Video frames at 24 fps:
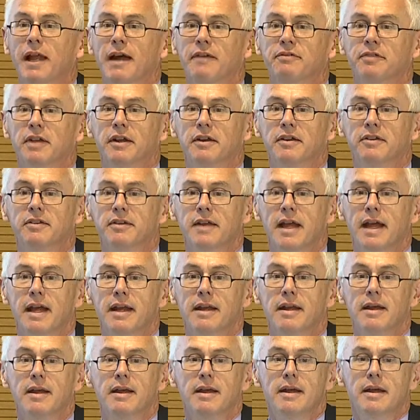have to
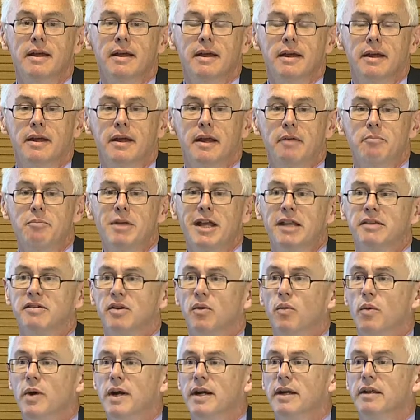understand it means that
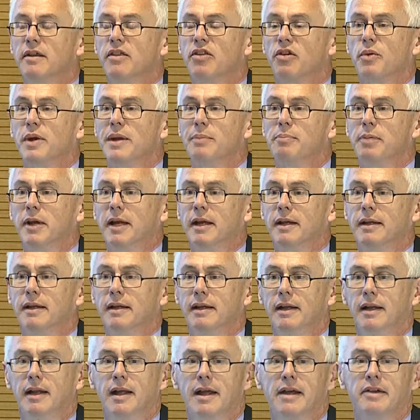one in three
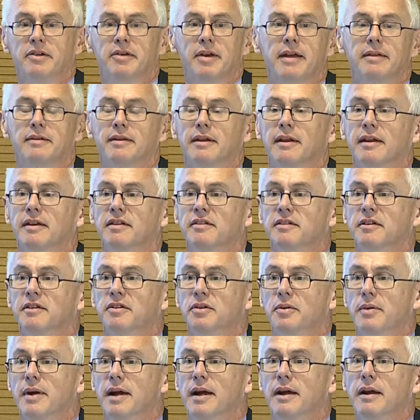Piccadilly Line trains at Leicester
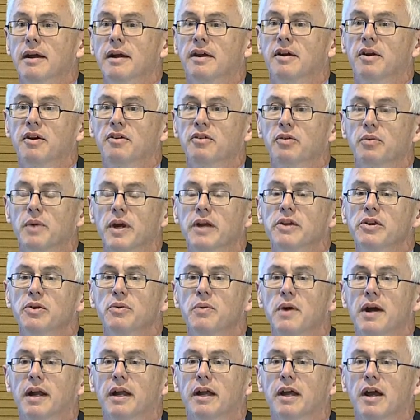Square goes where you
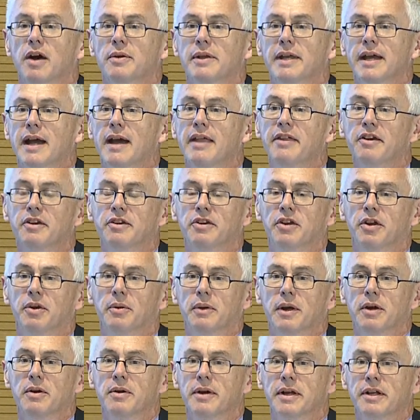want to go, and the other two
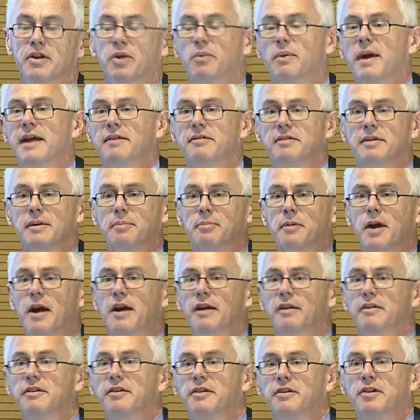are going to Ruislip
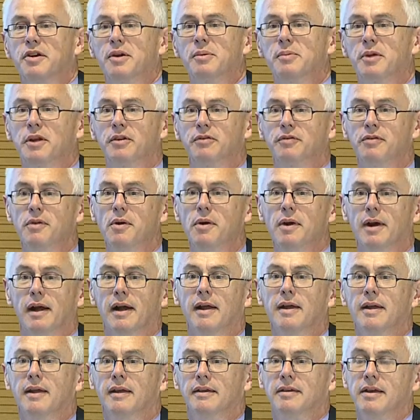Gardens or Terminal 4.
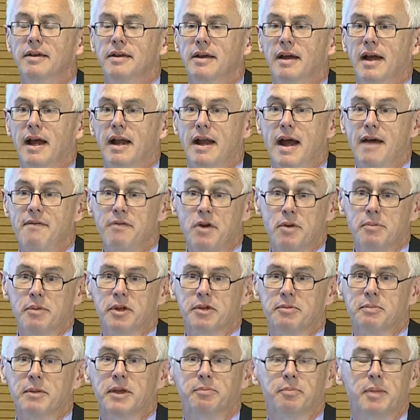So, and I've
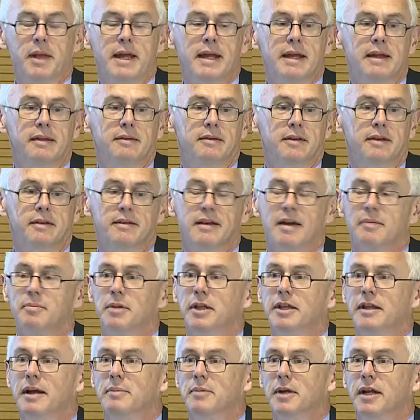almost missed planes because I've
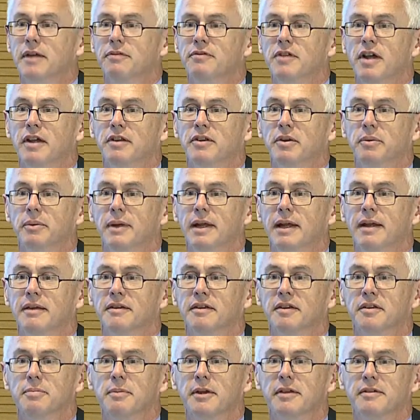been dumb enough not to realize
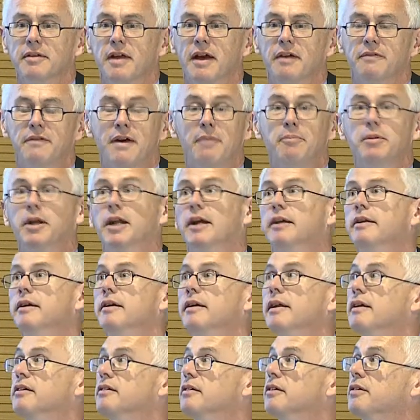this myself. I've been on
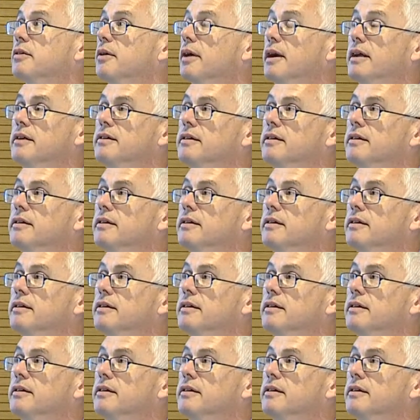there Leicester Square.